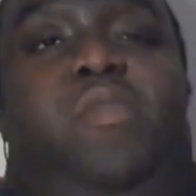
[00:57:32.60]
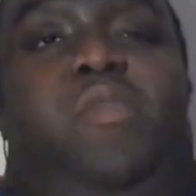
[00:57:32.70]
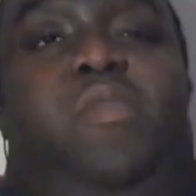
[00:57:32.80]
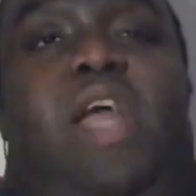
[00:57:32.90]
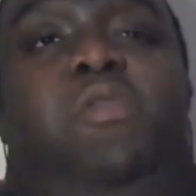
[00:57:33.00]

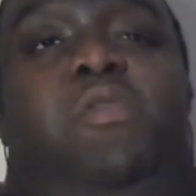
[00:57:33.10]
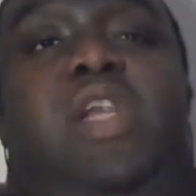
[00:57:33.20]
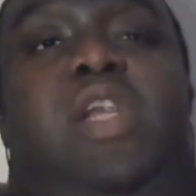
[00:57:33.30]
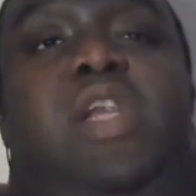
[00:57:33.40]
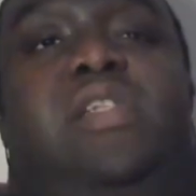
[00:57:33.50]

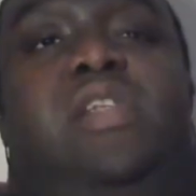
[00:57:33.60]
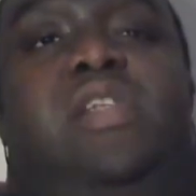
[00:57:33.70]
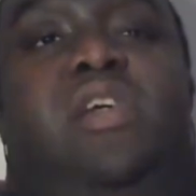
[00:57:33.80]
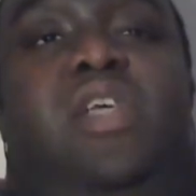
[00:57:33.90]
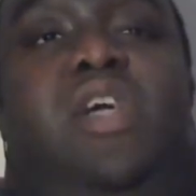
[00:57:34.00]
Okay, well, let's
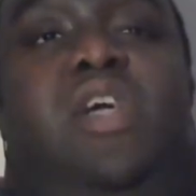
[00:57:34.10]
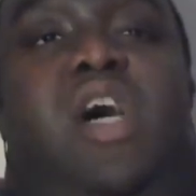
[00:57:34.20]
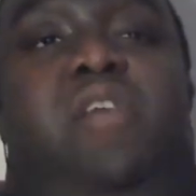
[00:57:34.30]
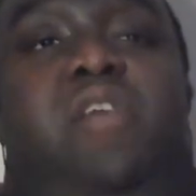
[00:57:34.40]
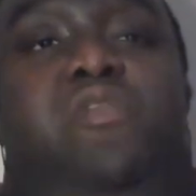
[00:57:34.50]
start to
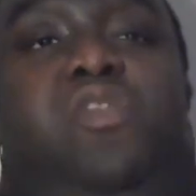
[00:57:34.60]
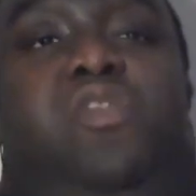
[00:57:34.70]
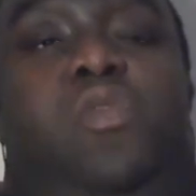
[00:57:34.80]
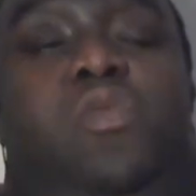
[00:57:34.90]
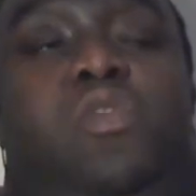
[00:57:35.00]
kind of
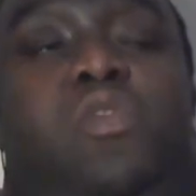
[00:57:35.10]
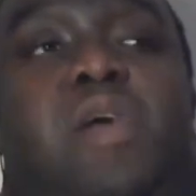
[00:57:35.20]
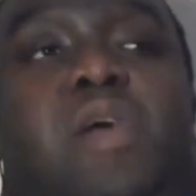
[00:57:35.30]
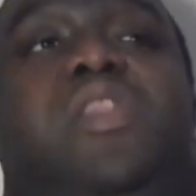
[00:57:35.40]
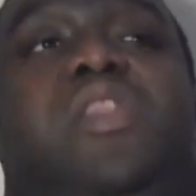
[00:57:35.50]
move towards
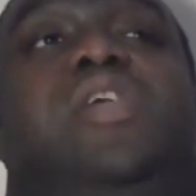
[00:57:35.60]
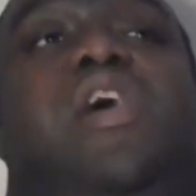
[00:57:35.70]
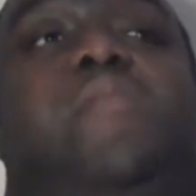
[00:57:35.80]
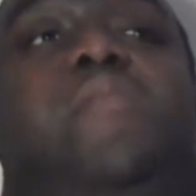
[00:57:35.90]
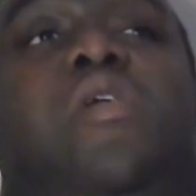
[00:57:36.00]
wrapping things
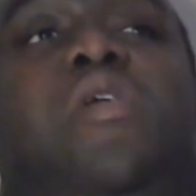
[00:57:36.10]
up.